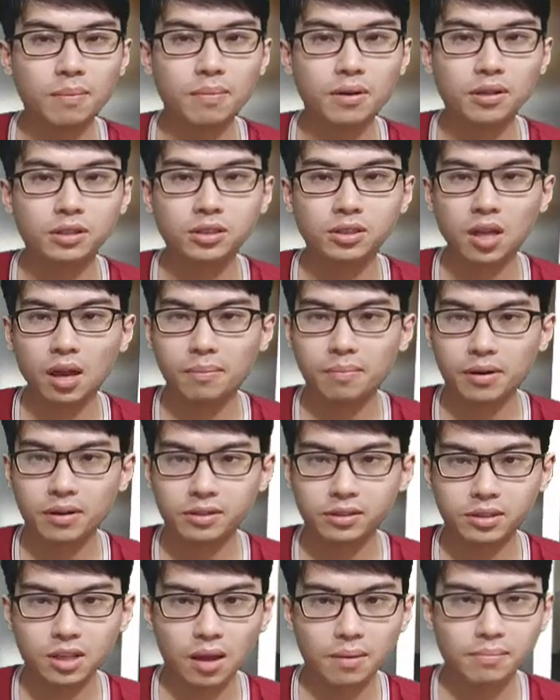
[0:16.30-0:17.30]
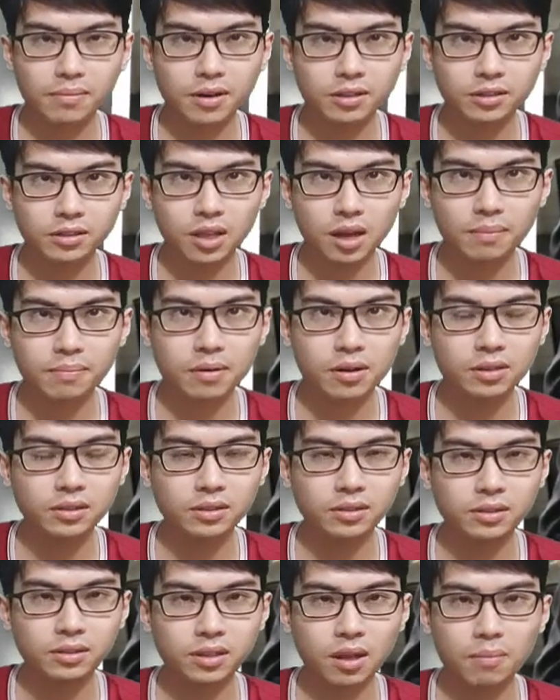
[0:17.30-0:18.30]
was murdered to Claire in an
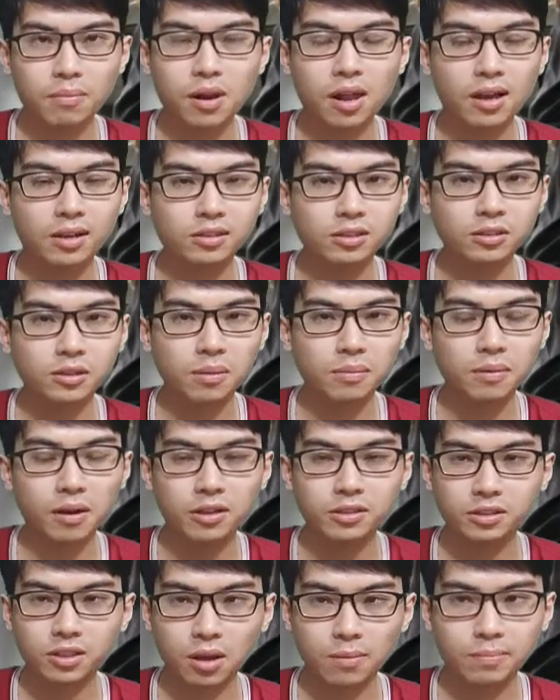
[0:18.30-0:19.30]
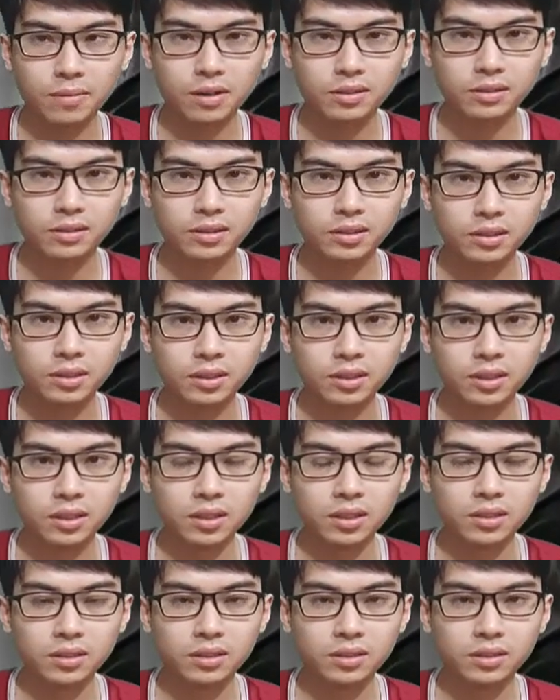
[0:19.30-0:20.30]
upcoming Days of Our Lives episode.
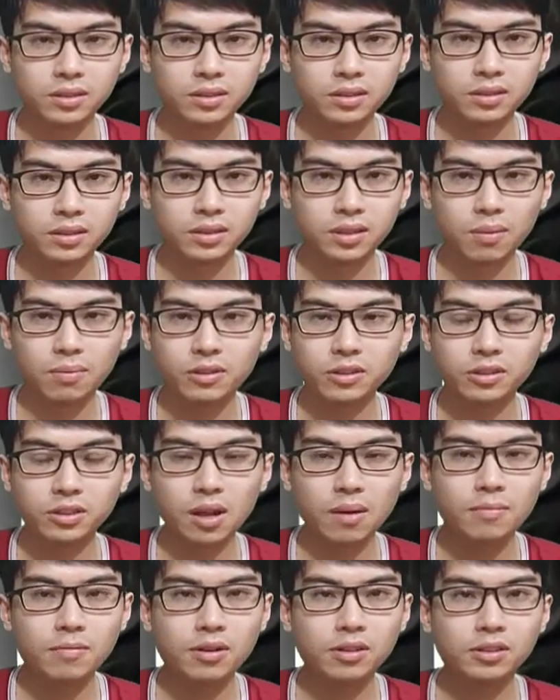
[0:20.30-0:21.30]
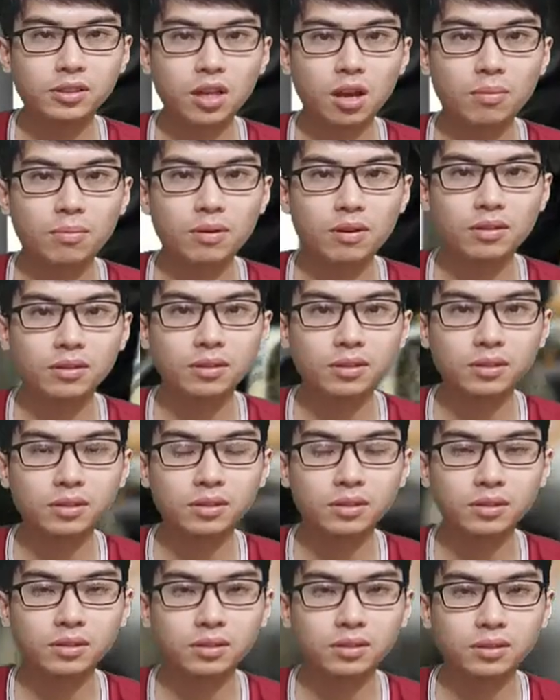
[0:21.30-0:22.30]
But she will tell the truth.